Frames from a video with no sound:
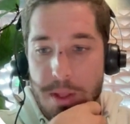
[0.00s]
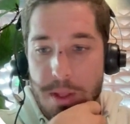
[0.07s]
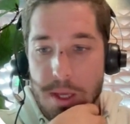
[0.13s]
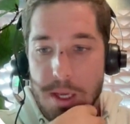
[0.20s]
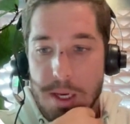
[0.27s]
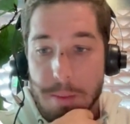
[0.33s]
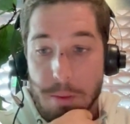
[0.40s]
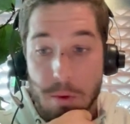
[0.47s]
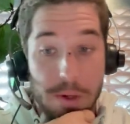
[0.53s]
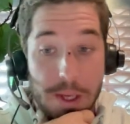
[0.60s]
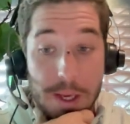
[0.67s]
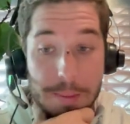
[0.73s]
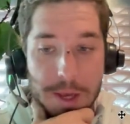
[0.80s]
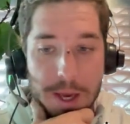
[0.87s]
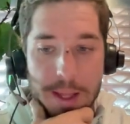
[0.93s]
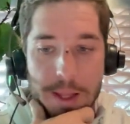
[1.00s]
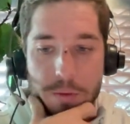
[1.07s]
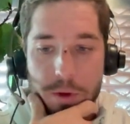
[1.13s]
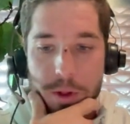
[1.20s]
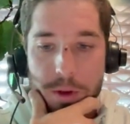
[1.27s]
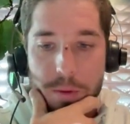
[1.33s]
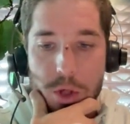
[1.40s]
the number one KPI that
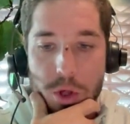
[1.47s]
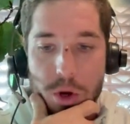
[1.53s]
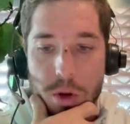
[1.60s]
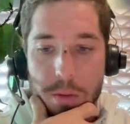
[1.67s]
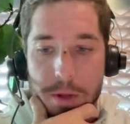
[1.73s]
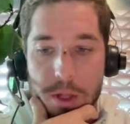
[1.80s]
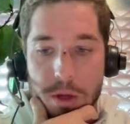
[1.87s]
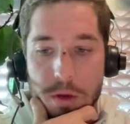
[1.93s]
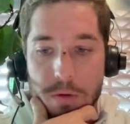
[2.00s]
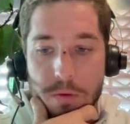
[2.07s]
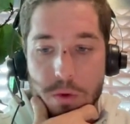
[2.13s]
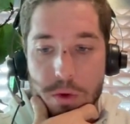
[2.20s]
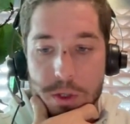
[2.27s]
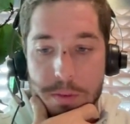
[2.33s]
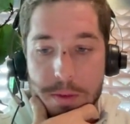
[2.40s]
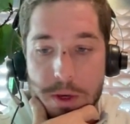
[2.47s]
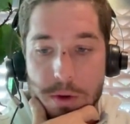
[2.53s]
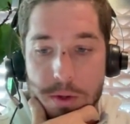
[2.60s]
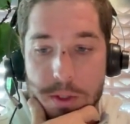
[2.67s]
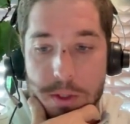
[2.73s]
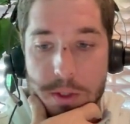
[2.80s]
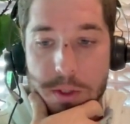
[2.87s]
really we should all be looking for as
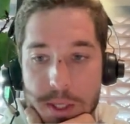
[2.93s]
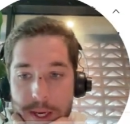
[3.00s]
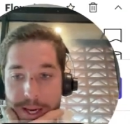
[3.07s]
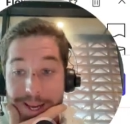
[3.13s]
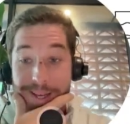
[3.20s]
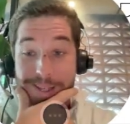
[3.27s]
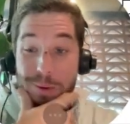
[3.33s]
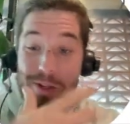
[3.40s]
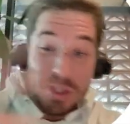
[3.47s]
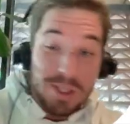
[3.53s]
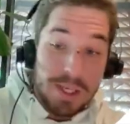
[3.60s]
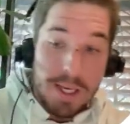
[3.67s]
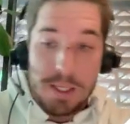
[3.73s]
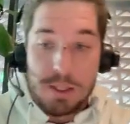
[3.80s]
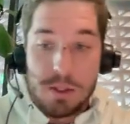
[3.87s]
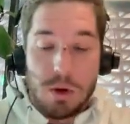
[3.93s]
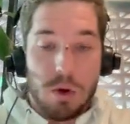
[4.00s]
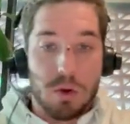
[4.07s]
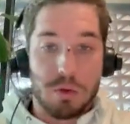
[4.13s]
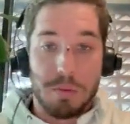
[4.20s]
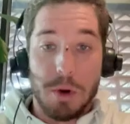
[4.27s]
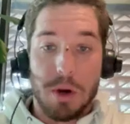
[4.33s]
speakers is as much as it is
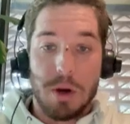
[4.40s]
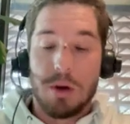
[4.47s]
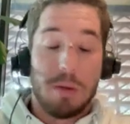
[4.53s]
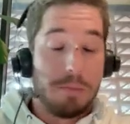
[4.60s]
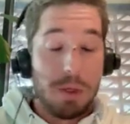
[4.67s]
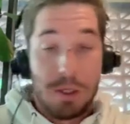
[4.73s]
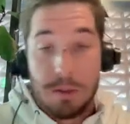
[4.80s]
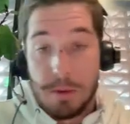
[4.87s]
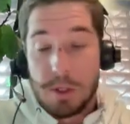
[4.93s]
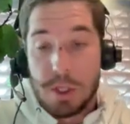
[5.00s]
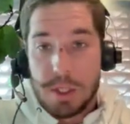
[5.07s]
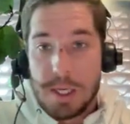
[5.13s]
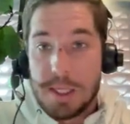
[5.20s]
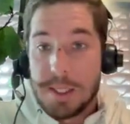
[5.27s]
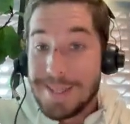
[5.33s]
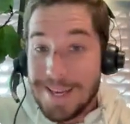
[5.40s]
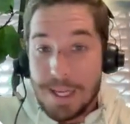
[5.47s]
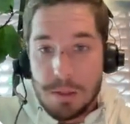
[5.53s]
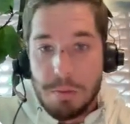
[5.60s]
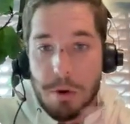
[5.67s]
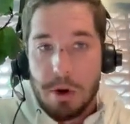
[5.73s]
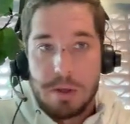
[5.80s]
calls book, as much as it is
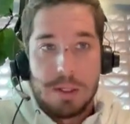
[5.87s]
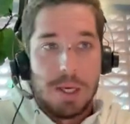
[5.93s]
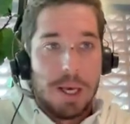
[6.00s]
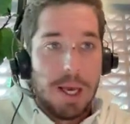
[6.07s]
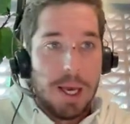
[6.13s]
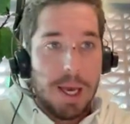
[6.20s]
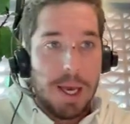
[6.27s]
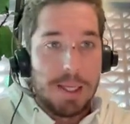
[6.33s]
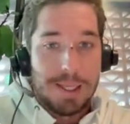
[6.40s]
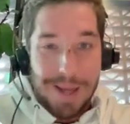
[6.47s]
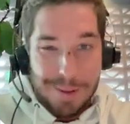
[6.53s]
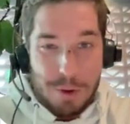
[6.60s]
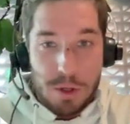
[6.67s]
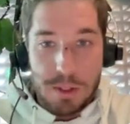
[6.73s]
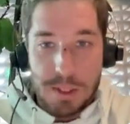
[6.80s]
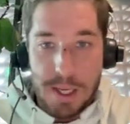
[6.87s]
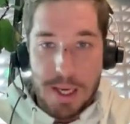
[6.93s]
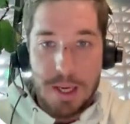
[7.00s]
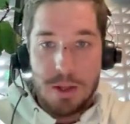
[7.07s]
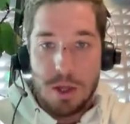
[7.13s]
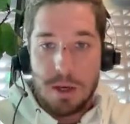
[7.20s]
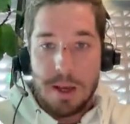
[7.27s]
gigs booked and time on
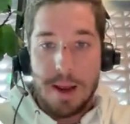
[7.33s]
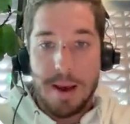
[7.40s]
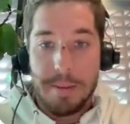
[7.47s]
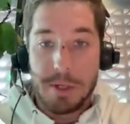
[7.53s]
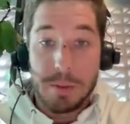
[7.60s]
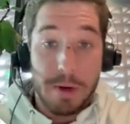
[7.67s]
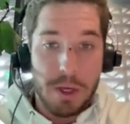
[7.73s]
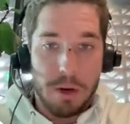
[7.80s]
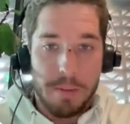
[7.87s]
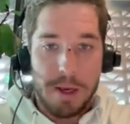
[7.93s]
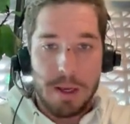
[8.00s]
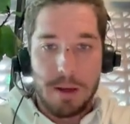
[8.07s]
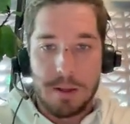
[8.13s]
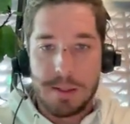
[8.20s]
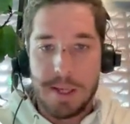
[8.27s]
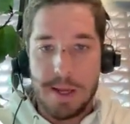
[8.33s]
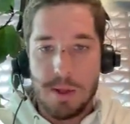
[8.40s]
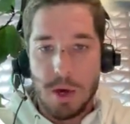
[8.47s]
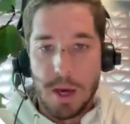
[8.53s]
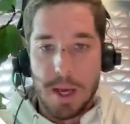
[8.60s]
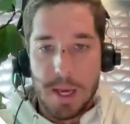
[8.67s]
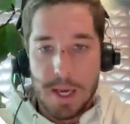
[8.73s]
stage and how much money you're making on
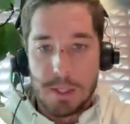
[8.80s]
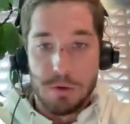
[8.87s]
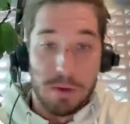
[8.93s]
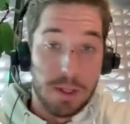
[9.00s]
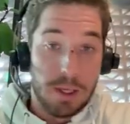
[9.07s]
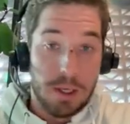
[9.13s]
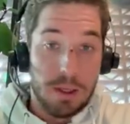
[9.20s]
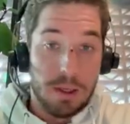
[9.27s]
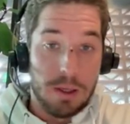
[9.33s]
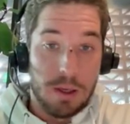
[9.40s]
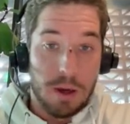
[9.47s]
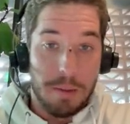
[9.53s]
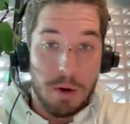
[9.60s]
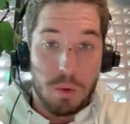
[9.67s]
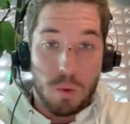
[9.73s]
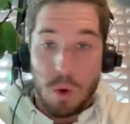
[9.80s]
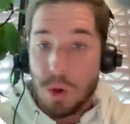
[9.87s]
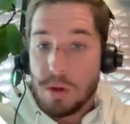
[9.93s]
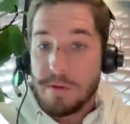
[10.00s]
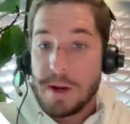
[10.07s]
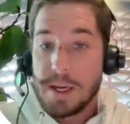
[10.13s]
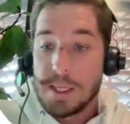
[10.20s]
stage. It's really about
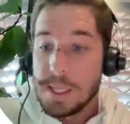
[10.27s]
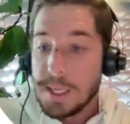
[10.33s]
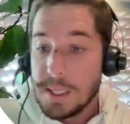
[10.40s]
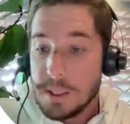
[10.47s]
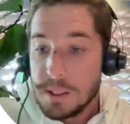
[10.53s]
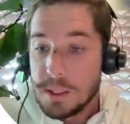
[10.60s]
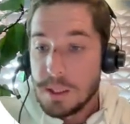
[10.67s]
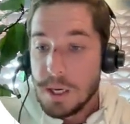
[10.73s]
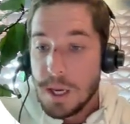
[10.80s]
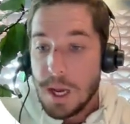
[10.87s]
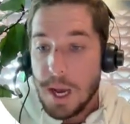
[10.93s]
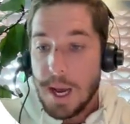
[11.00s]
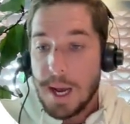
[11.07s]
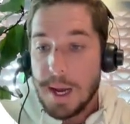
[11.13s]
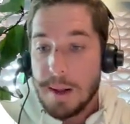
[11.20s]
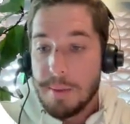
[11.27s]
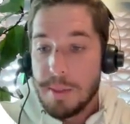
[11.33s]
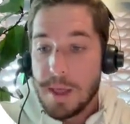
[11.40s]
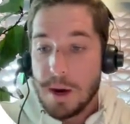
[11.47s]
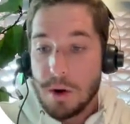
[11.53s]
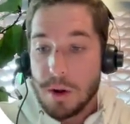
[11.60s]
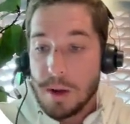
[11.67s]
qualified leads
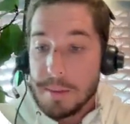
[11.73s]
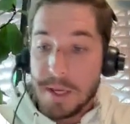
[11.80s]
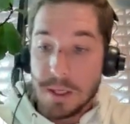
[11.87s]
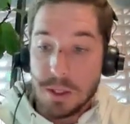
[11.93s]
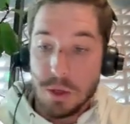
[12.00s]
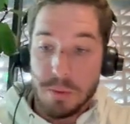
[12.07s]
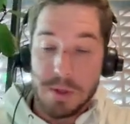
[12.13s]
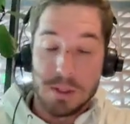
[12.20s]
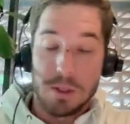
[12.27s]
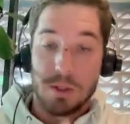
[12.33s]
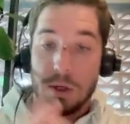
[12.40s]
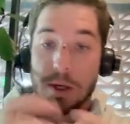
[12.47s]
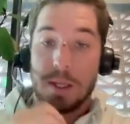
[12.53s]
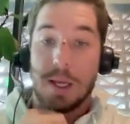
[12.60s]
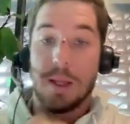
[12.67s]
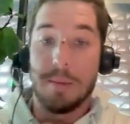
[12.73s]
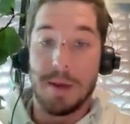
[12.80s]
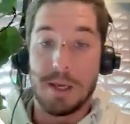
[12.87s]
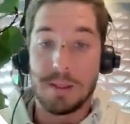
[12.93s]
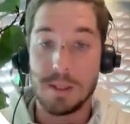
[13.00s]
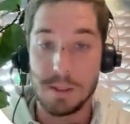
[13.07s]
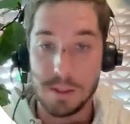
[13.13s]
that are coming into your business on a daily
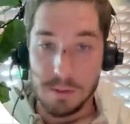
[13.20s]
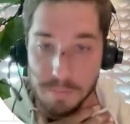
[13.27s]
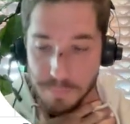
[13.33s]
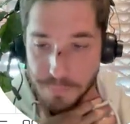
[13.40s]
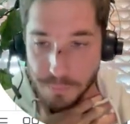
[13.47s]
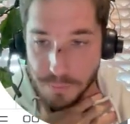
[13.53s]
basis and